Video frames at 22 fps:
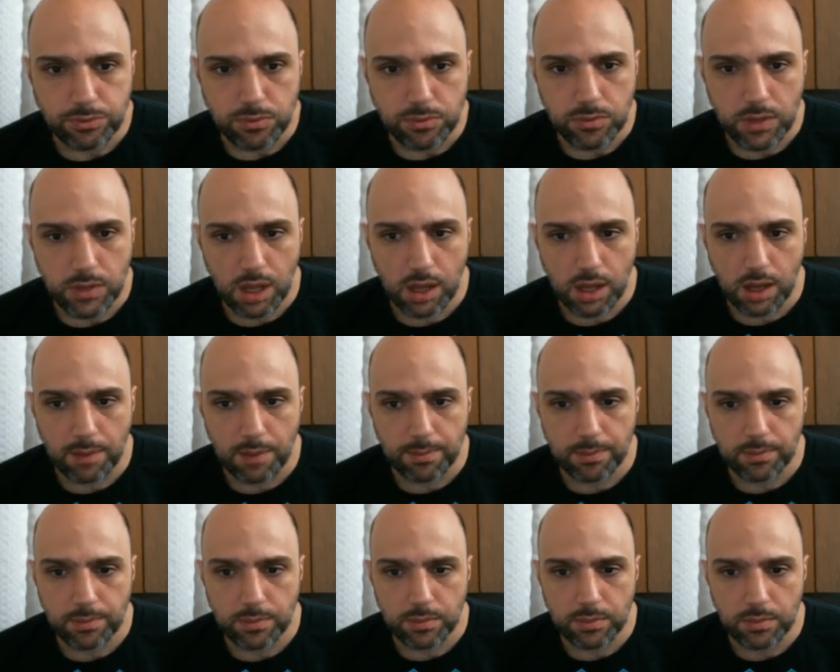
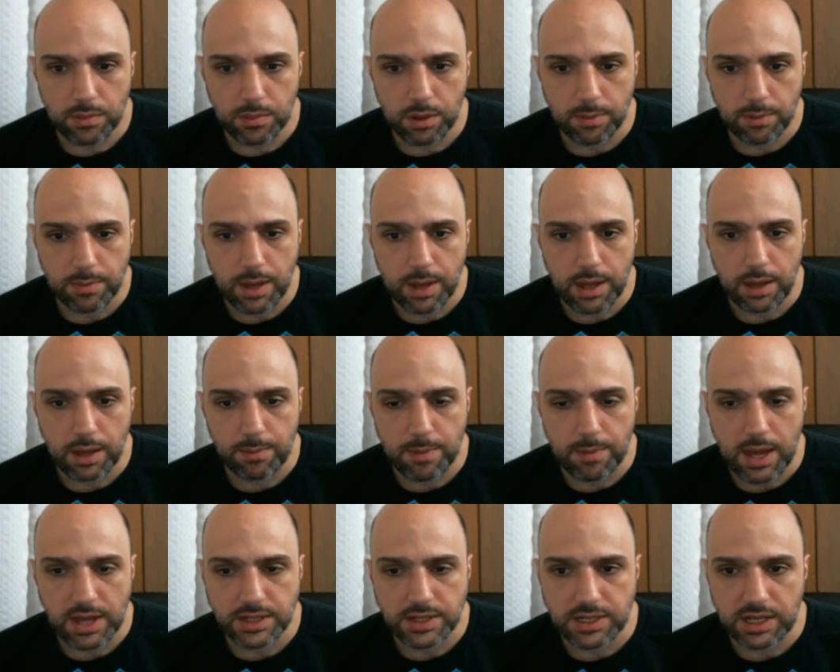
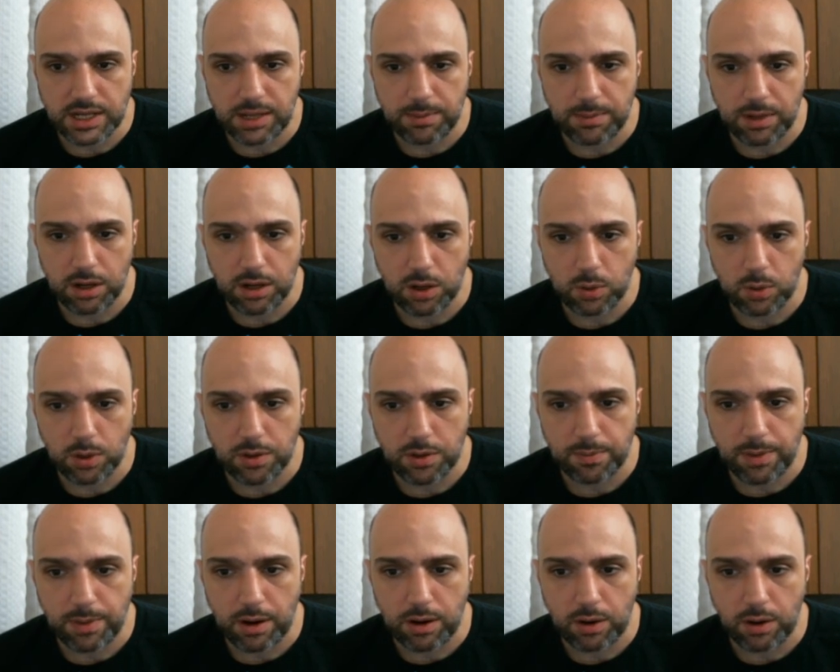man team here with
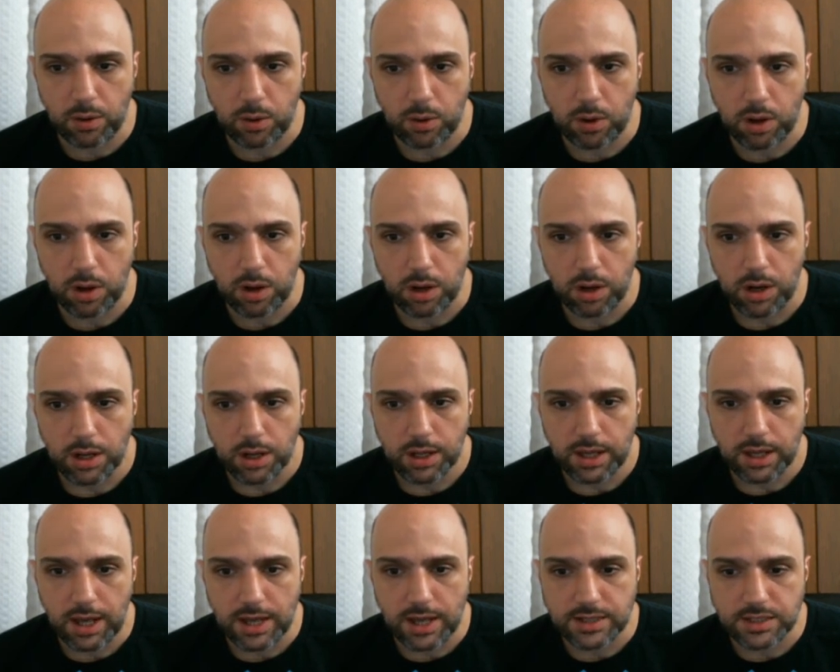Baranor,
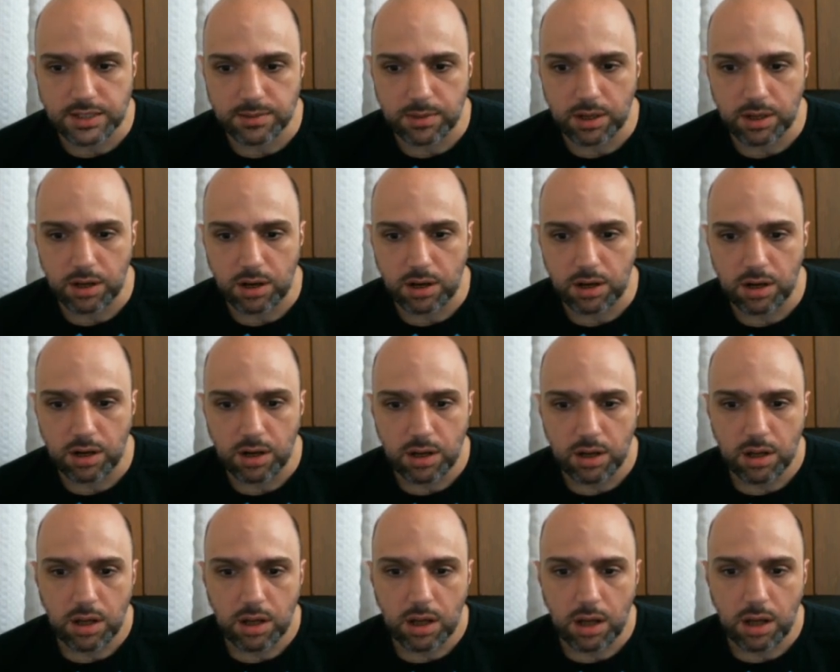Castamere.
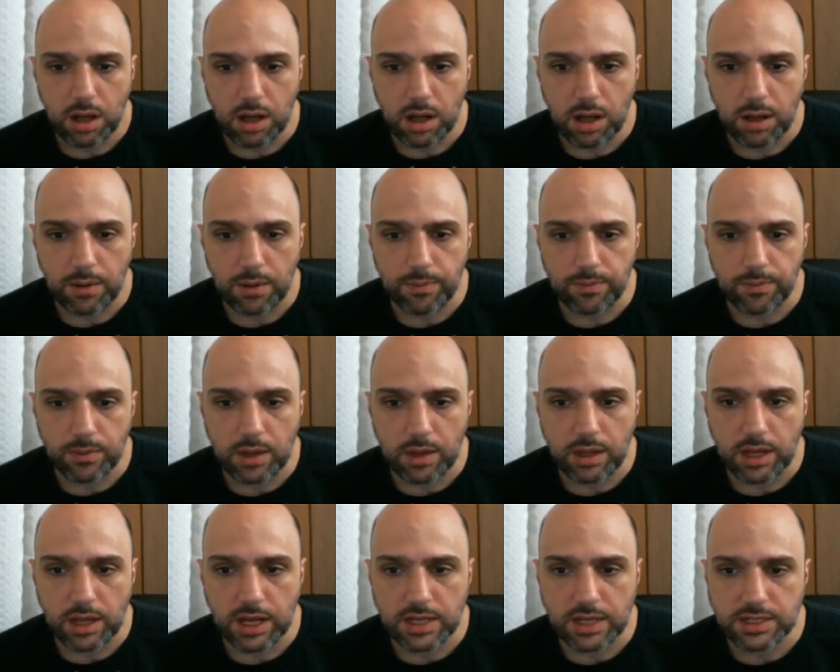
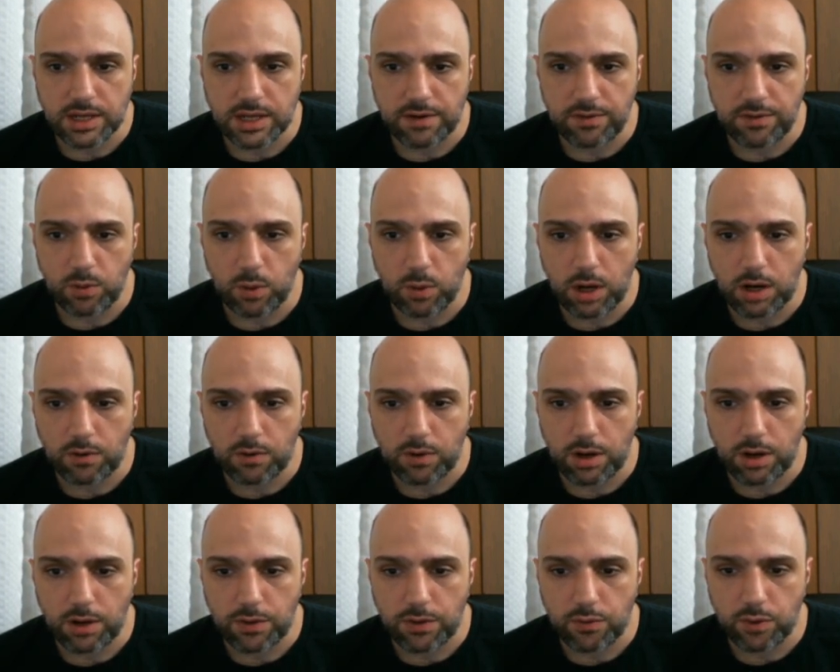Like I said, if you want to run
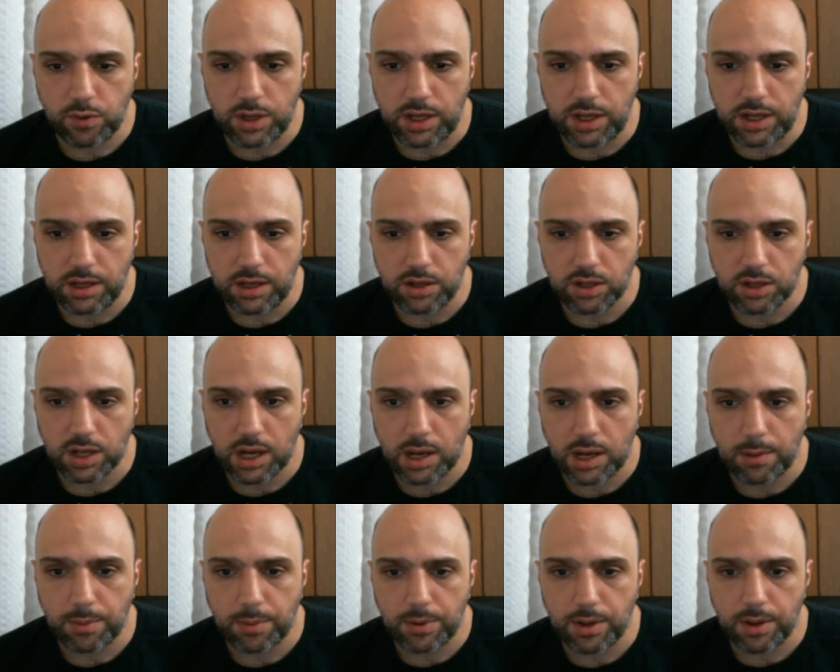a 3 heal
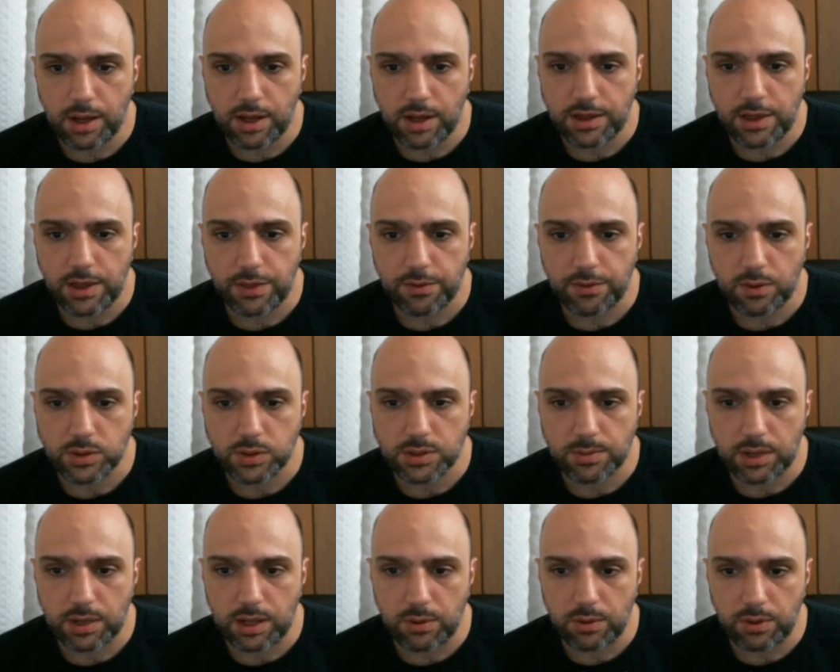comp and throw
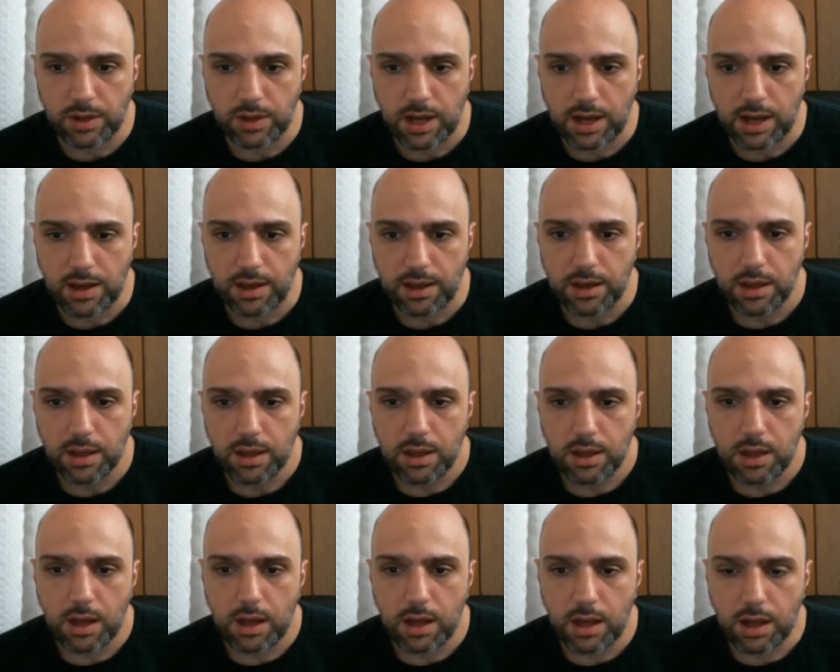somebody in with high
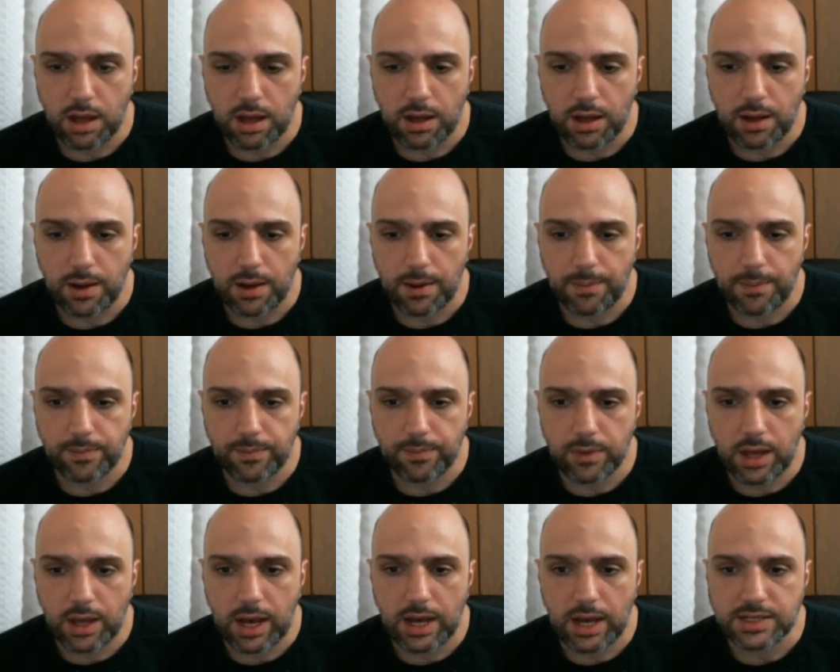
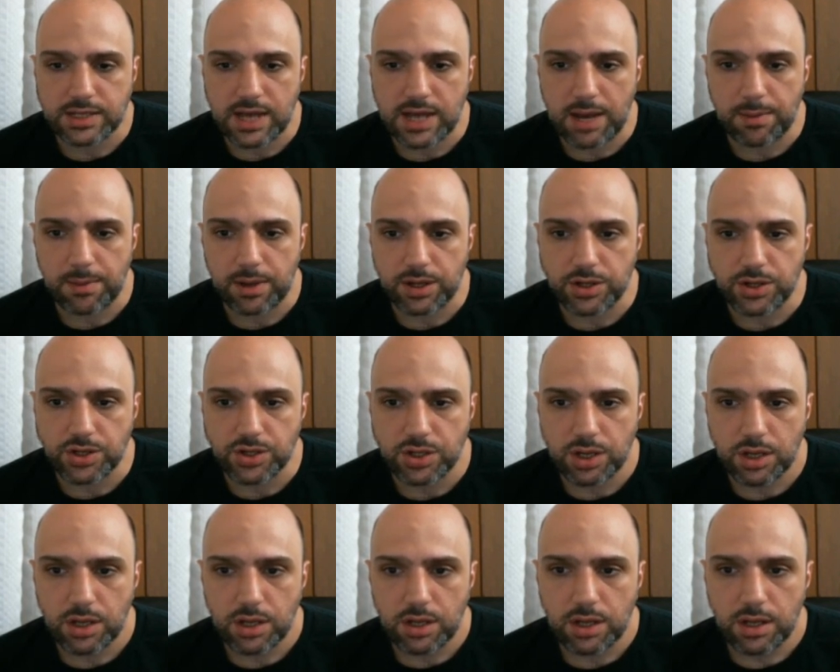damage,
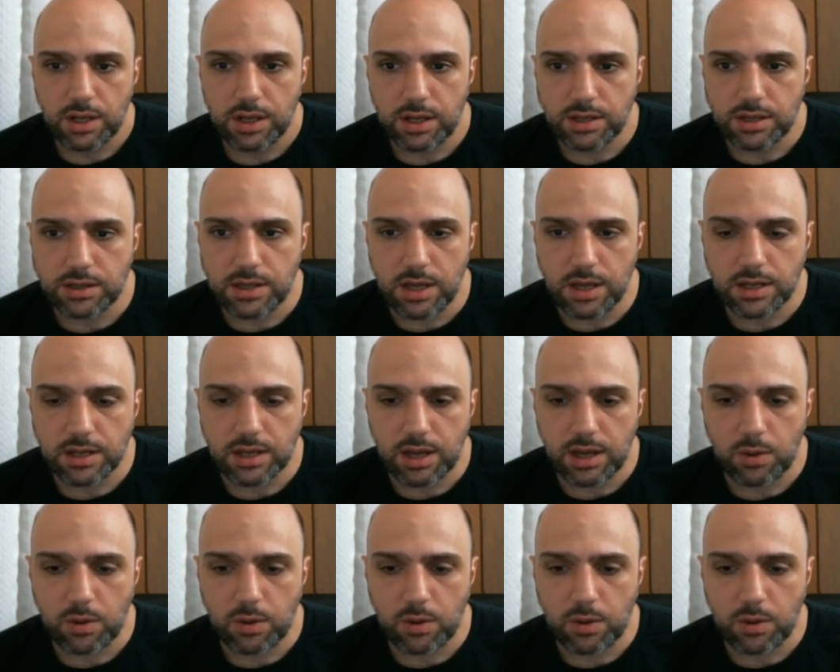it can